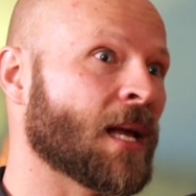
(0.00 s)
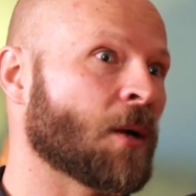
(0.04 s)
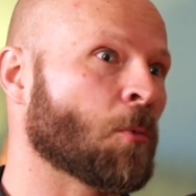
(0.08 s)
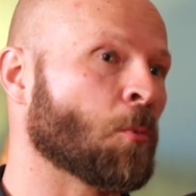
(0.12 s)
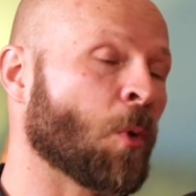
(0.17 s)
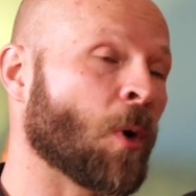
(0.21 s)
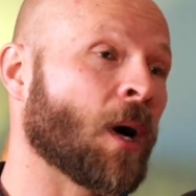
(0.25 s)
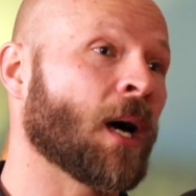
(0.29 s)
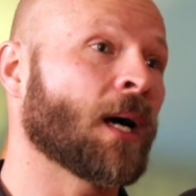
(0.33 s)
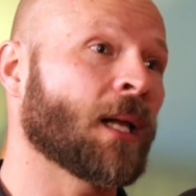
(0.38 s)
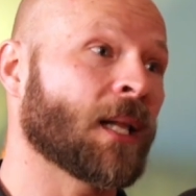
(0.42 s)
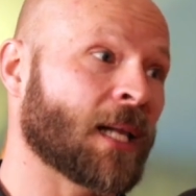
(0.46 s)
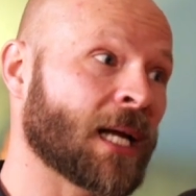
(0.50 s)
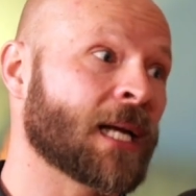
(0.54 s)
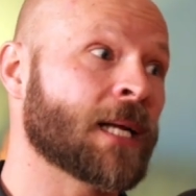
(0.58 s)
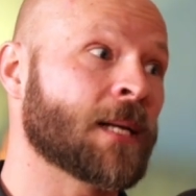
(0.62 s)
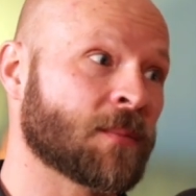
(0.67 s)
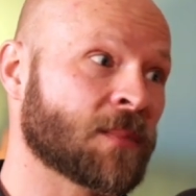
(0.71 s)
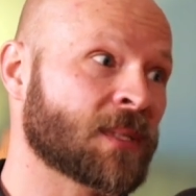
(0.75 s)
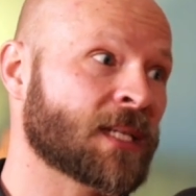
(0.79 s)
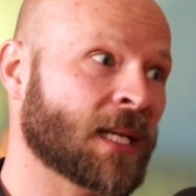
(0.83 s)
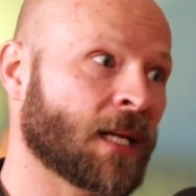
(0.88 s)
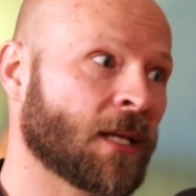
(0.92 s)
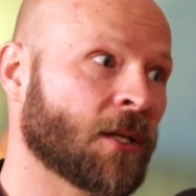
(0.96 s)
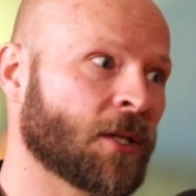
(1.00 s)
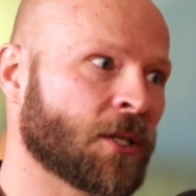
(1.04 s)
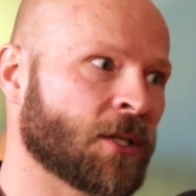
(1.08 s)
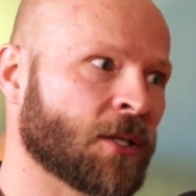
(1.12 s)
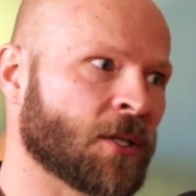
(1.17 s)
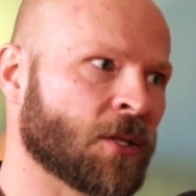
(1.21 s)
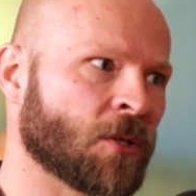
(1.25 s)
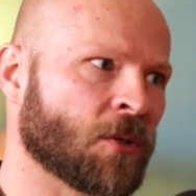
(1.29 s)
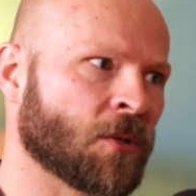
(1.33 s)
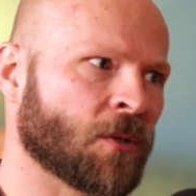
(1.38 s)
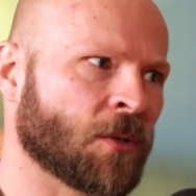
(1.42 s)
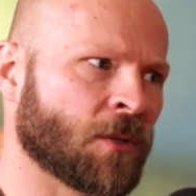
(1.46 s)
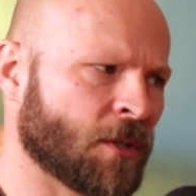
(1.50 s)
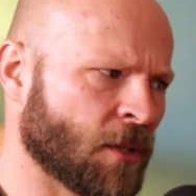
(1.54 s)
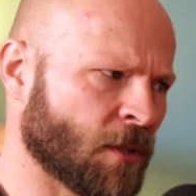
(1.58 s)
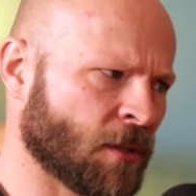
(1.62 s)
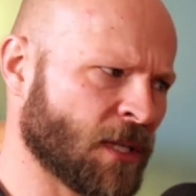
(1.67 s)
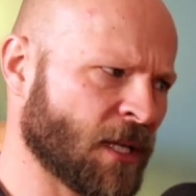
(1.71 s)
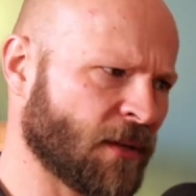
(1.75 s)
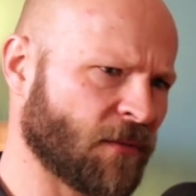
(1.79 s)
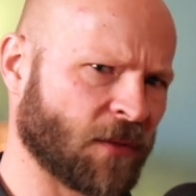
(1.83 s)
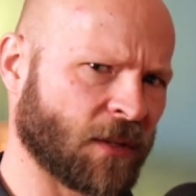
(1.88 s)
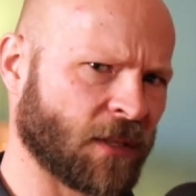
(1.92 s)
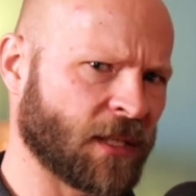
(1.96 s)
While I am telling you, you're
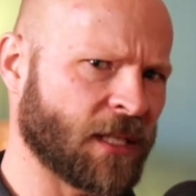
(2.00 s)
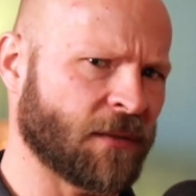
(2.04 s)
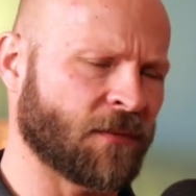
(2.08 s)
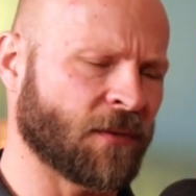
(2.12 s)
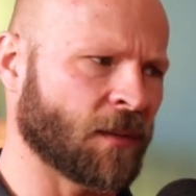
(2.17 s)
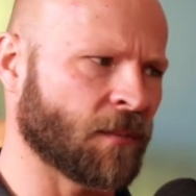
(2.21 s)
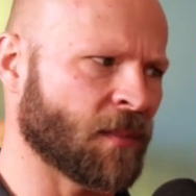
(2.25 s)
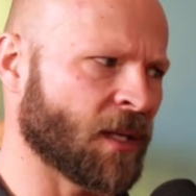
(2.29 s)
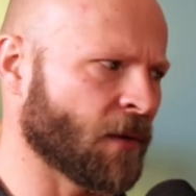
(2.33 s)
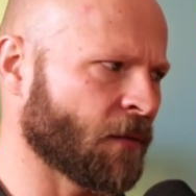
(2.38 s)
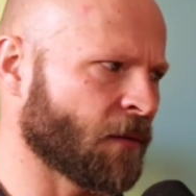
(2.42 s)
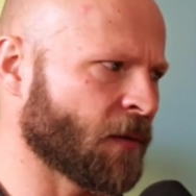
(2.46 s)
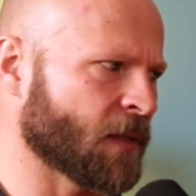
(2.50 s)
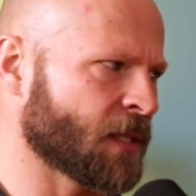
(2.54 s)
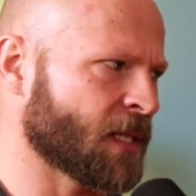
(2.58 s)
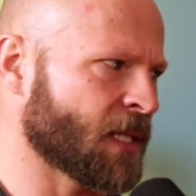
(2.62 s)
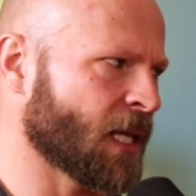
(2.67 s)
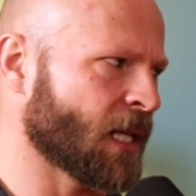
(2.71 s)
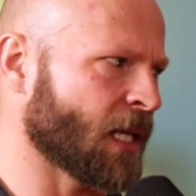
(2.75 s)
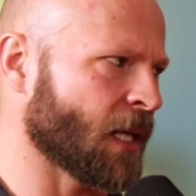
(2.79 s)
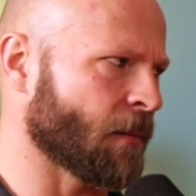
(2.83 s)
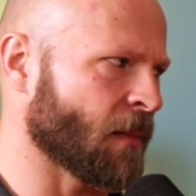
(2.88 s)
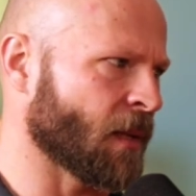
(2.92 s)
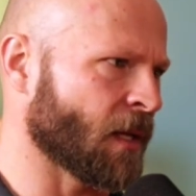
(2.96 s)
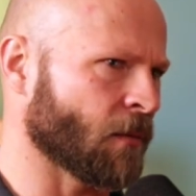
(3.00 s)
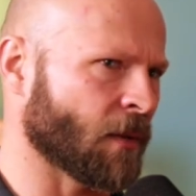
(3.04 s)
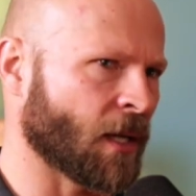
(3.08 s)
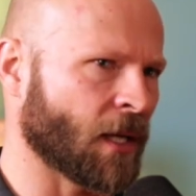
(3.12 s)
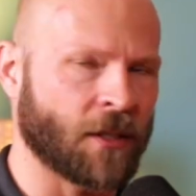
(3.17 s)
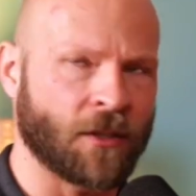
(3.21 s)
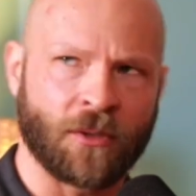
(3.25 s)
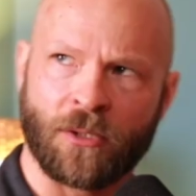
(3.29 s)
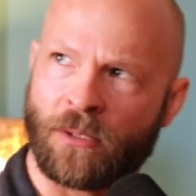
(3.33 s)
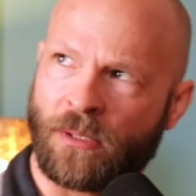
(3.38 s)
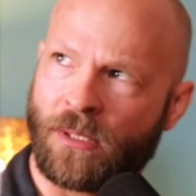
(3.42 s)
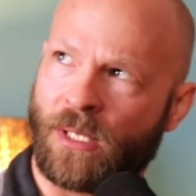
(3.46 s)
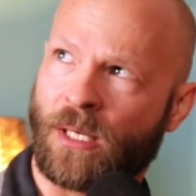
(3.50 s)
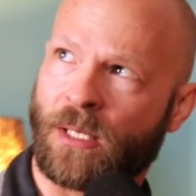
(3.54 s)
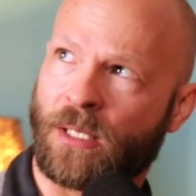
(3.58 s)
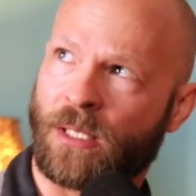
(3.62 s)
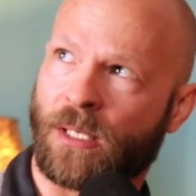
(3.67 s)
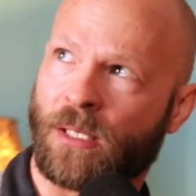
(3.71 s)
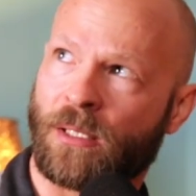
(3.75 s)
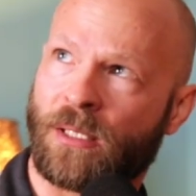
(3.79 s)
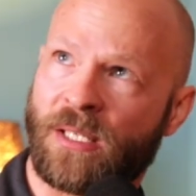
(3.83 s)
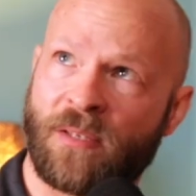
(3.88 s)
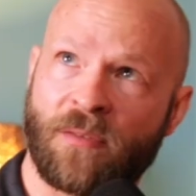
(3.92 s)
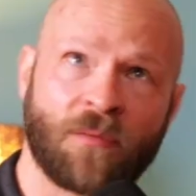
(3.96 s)
never leaving me or forsaking me, right? You're not
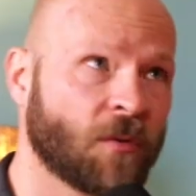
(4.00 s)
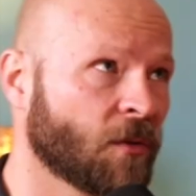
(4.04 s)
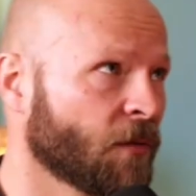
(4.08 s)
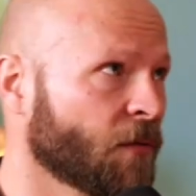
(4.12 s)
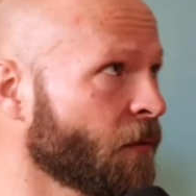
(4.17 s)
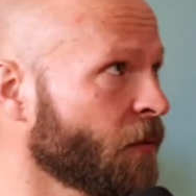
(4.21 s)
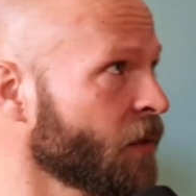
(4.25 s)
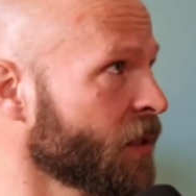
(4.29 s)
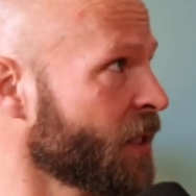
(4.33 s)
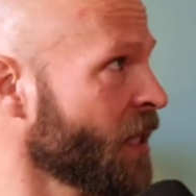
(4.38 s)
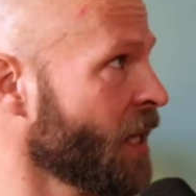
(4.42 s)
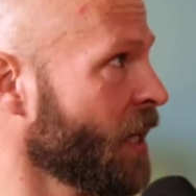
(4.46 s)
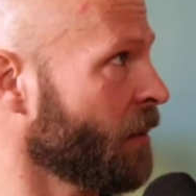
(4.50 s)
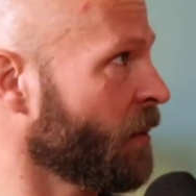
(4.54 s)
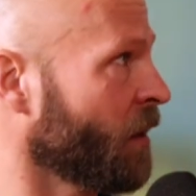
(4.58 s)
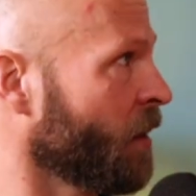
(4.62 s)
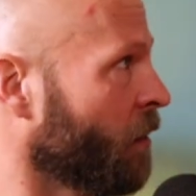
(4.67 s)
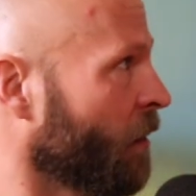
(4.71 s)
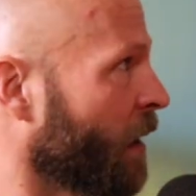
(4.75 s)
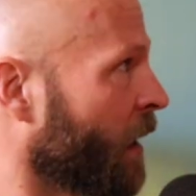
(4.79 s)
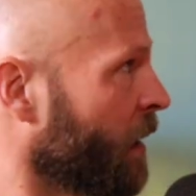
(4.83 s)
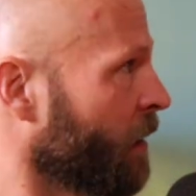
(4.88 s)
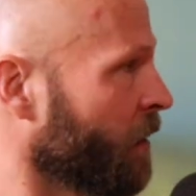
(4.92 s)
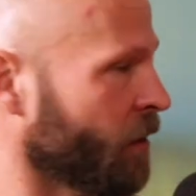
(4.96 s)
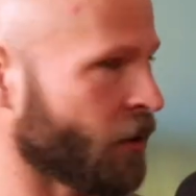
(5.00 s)
going to leave or forsake me, right?